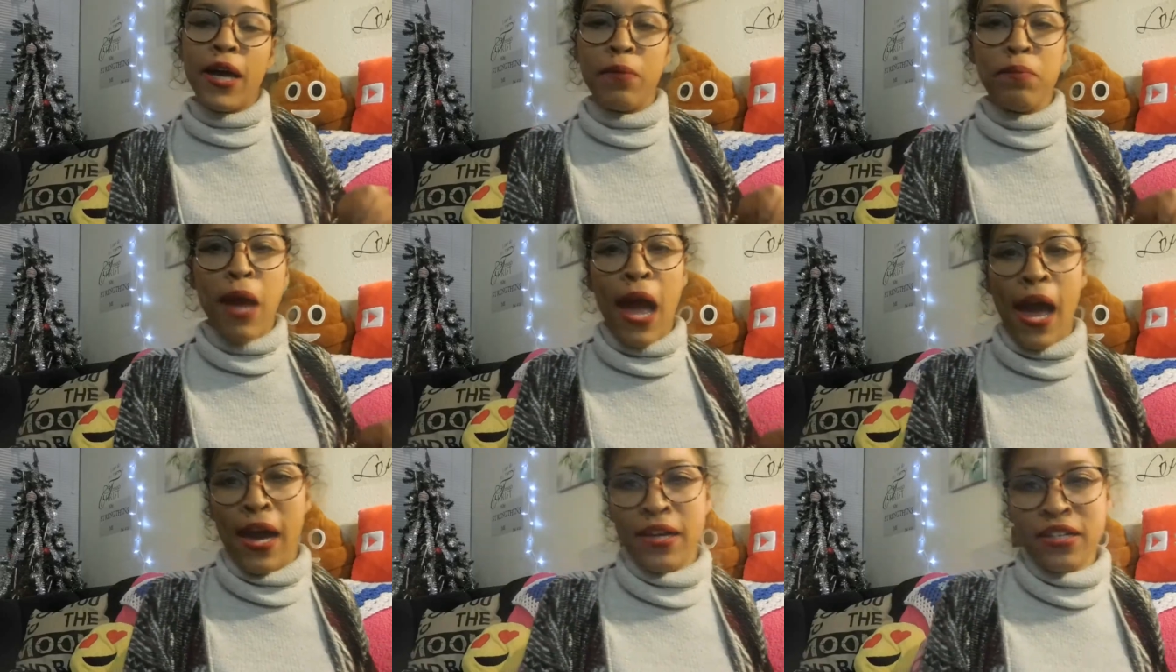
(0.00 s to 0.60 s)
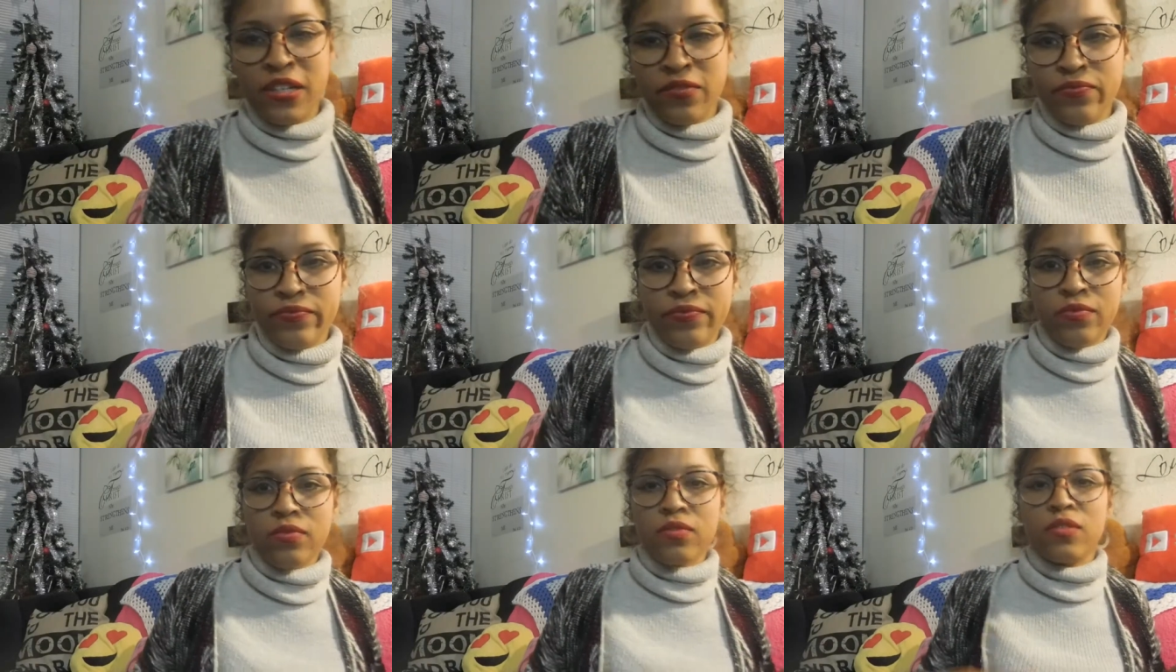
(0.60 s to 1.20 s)
I'm back.
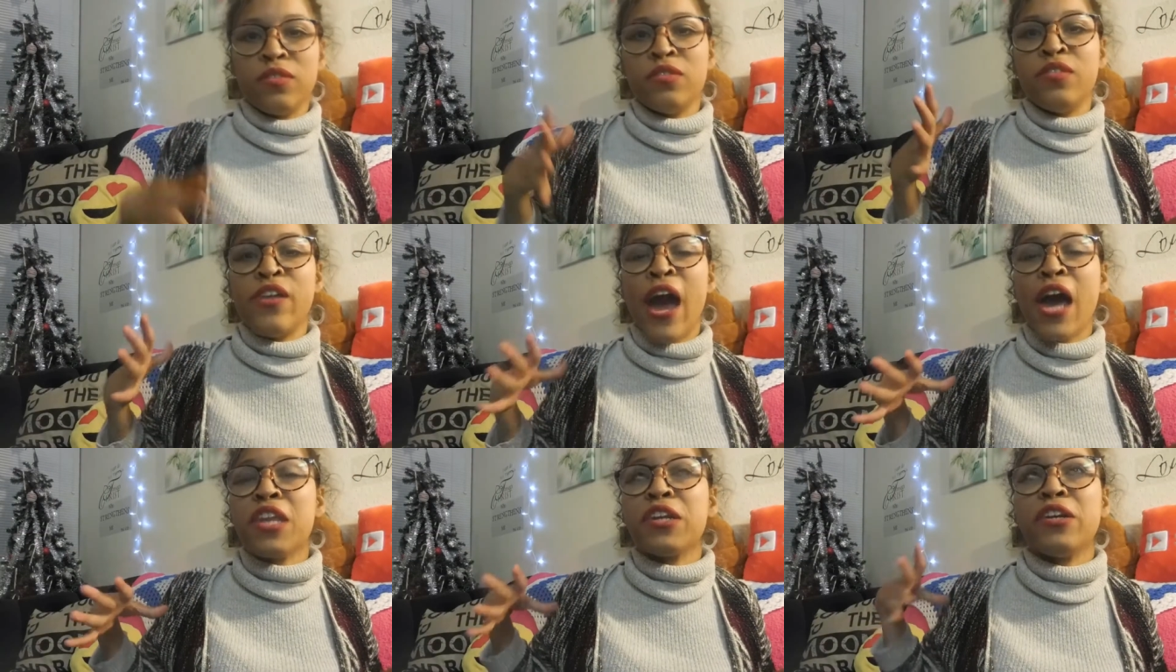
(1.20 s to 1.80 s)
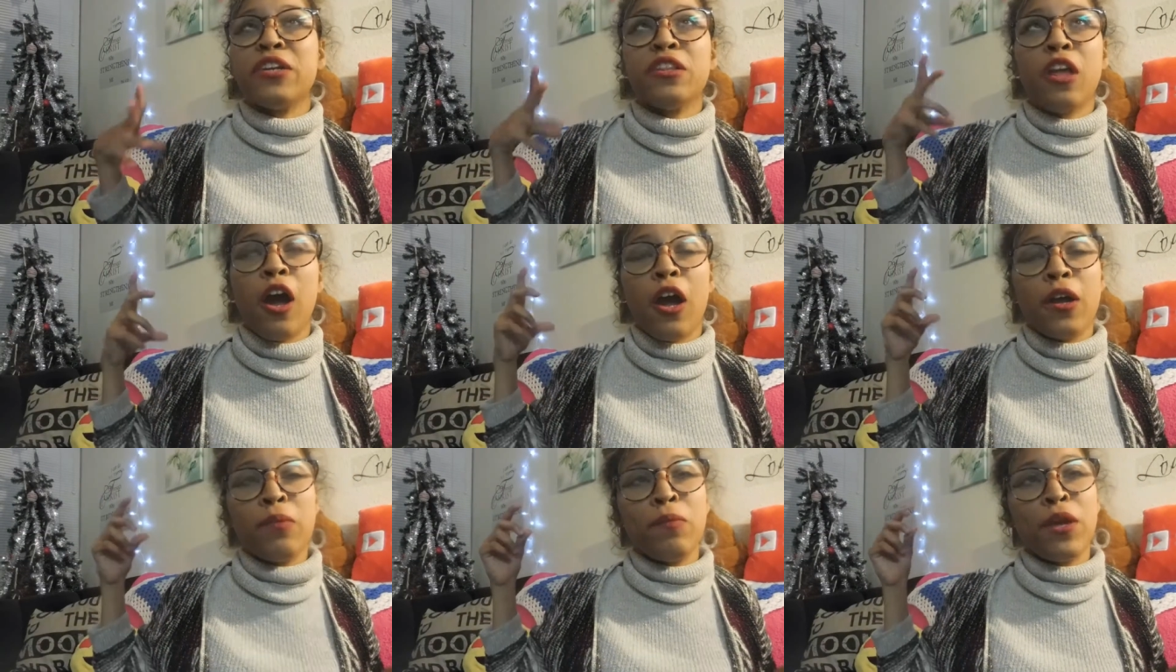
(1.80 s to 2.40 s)
That
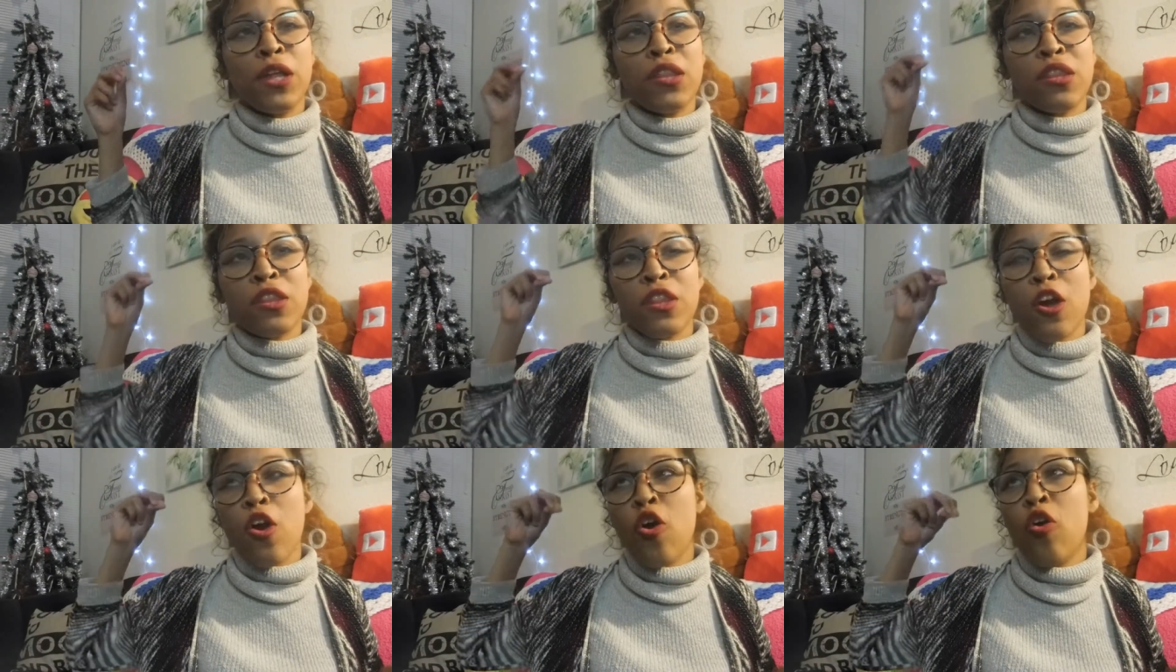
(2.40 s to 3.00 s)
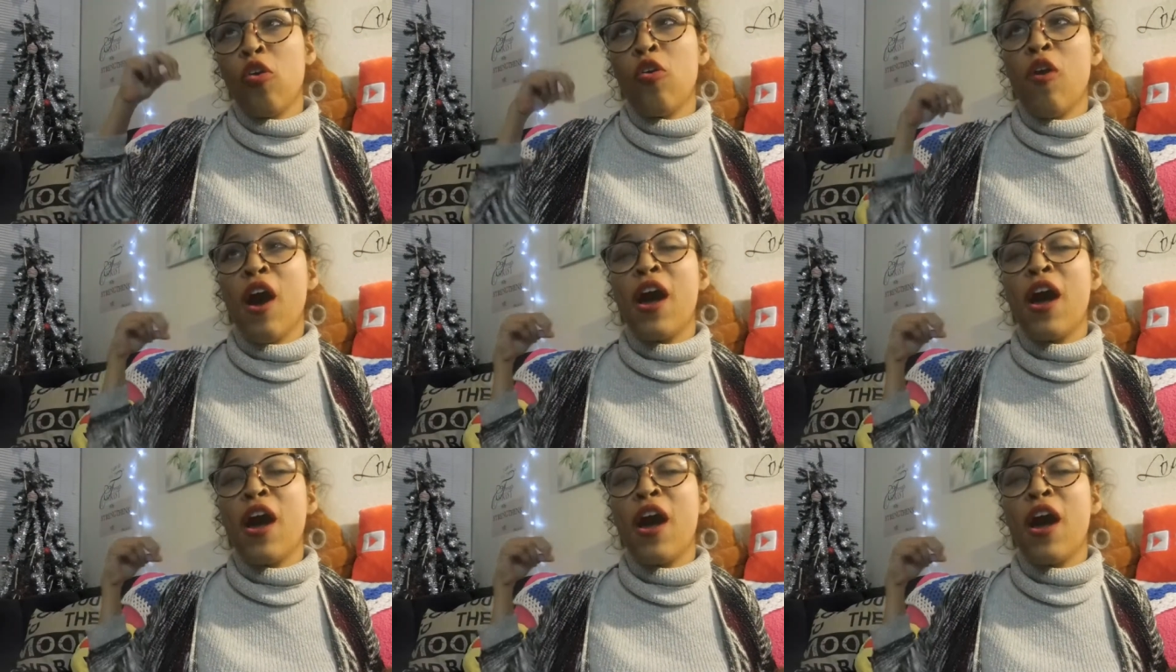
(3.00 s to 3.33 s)
alarm is so